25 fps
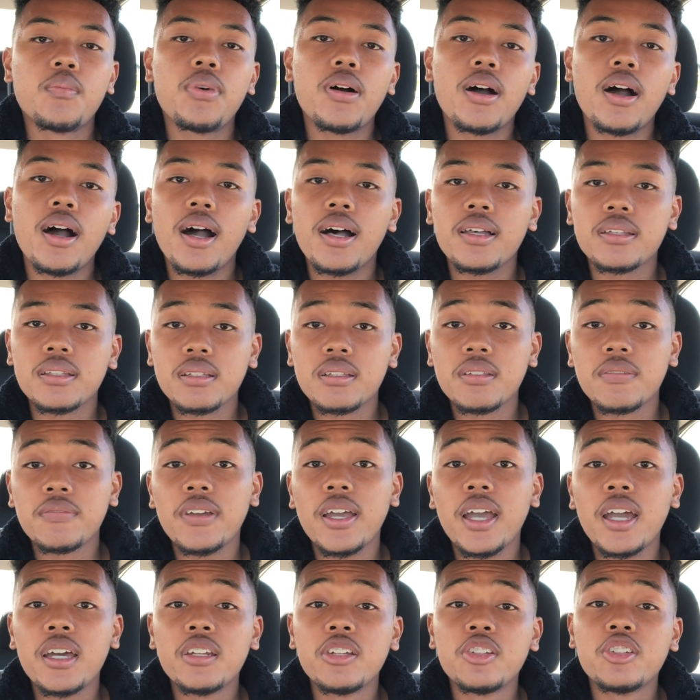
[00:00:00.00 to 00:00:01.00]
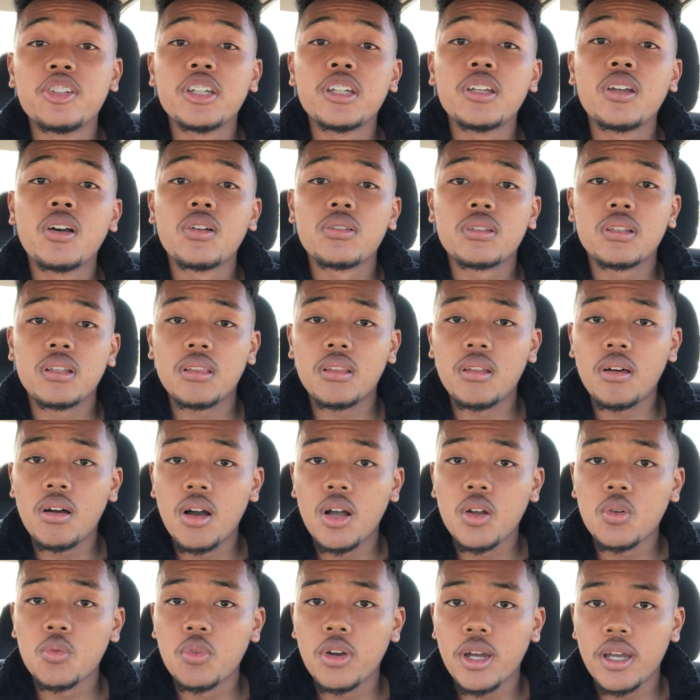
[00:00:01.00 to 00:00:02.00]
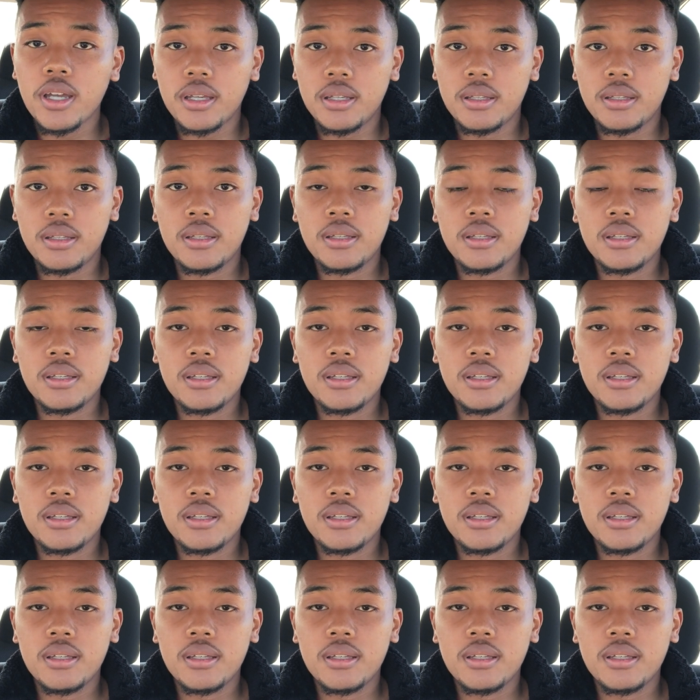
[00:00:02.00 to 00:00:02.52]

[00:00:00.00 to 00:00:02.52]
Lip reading: Positive energy goes a long way.